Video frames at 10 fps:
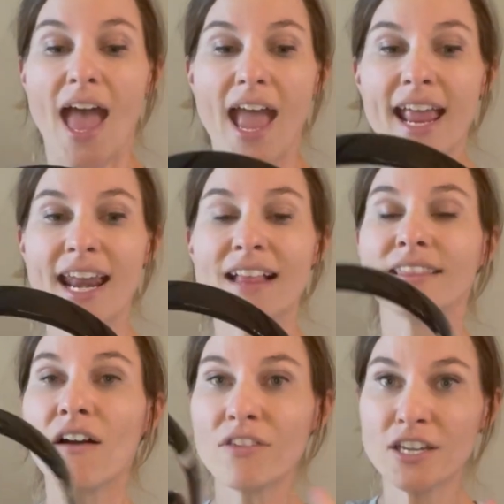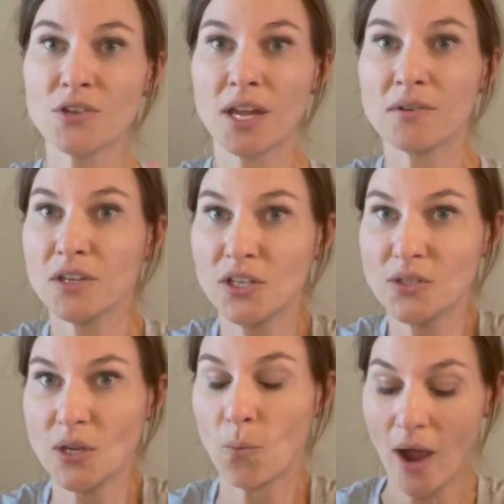And I love that you can
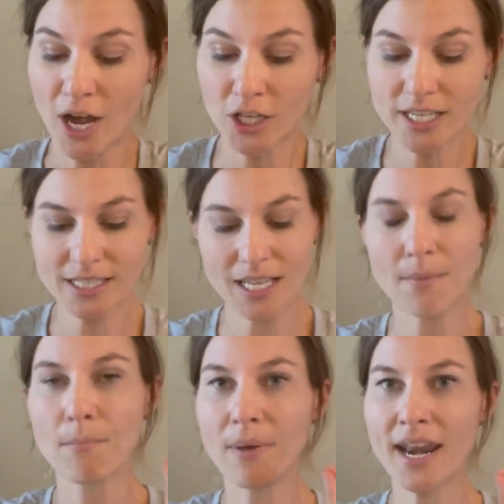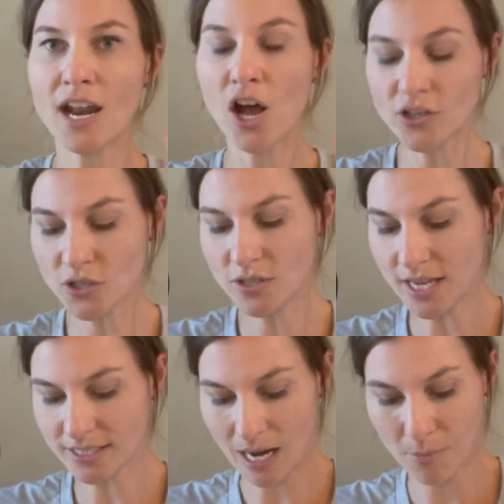use it wirelessly, but it also
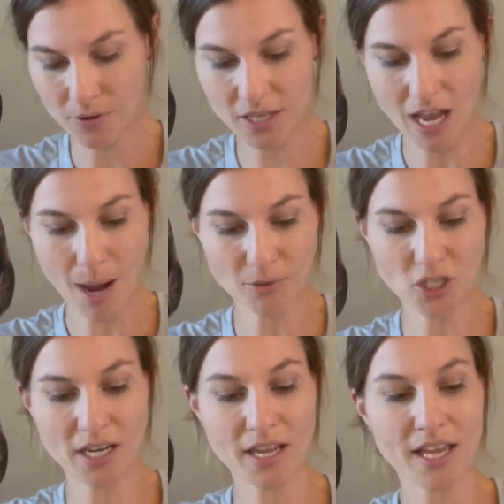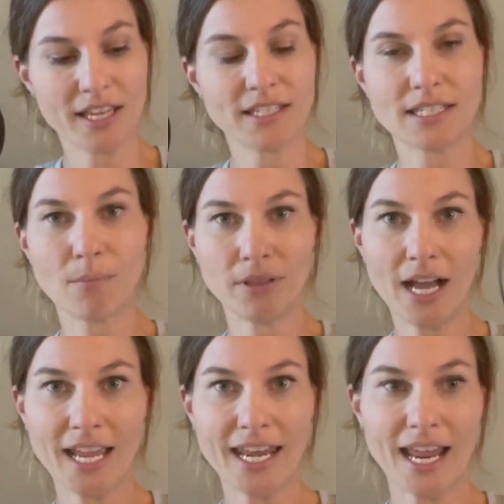does come with the option to
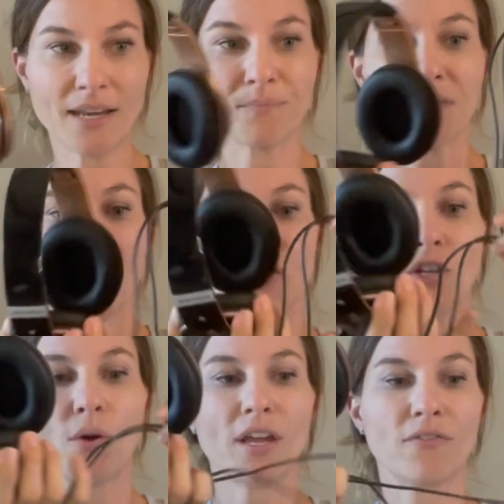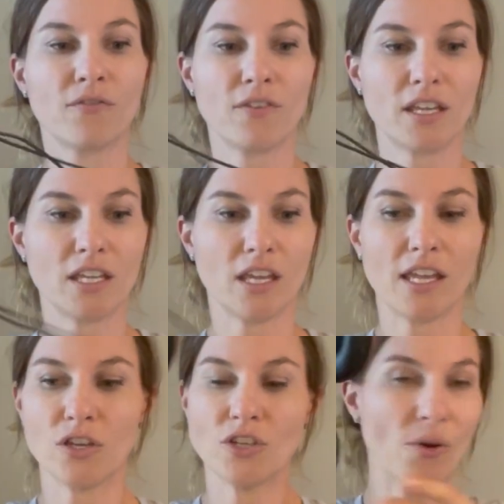plug it in. So if
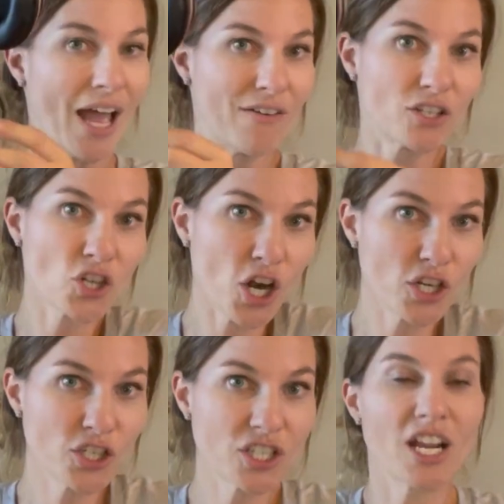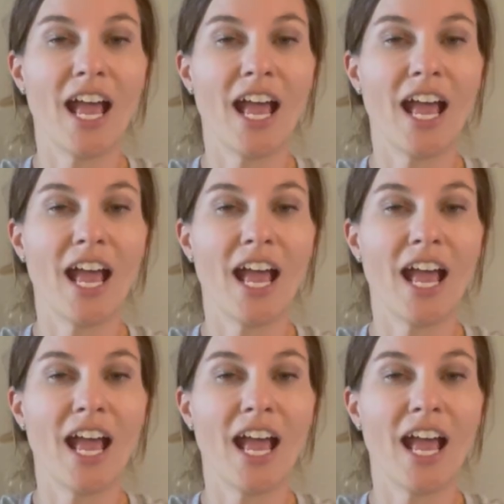you don't have it charged